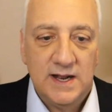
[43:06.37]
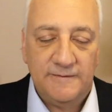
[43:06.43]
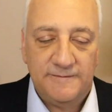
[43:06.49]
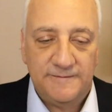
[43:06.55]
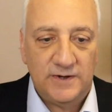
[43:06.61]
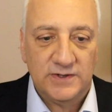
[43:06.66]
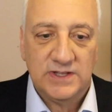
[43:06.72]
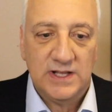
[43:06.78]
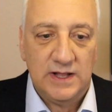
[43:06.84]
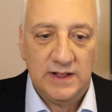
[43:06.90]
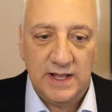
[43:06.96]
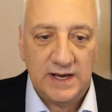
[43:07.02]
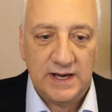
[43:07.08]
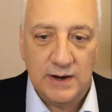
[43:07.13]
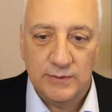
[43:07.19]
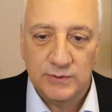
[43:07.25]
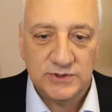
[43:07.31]
and i felt that
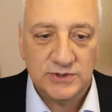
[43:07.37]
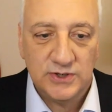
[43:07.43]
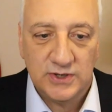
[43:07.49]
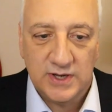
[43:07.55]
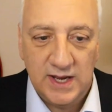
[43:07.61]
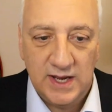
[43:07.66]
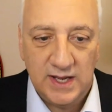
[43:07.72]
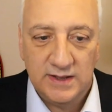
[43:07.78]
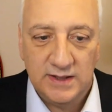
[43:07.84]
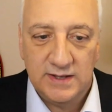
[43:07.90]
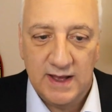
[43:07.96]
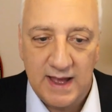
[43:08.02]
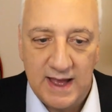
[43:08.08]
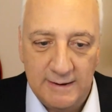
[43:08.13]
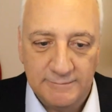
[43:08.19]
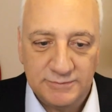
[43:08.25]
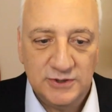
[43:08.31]
like i was looking into
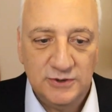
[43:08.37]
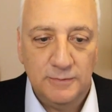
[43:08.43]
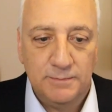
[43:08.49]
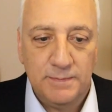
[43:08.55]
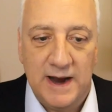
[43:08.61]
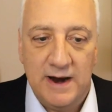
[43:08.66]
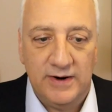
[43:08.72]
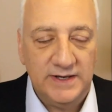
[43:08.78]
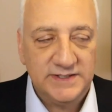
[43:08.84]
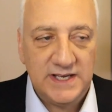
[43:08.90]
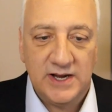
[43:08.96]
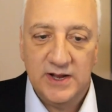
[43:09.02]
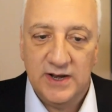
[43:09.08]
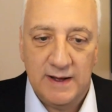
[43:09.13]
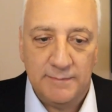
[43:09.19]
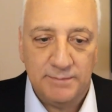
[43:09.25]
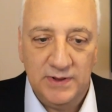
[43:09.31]
absolute paradise
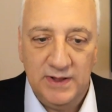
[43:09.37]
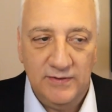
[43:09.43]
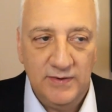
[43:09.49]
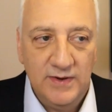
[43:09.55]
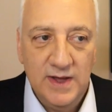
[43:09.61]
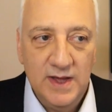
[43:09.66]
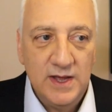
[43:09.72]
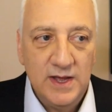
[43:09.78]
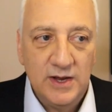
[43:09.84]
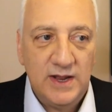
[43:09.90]
i cannot believe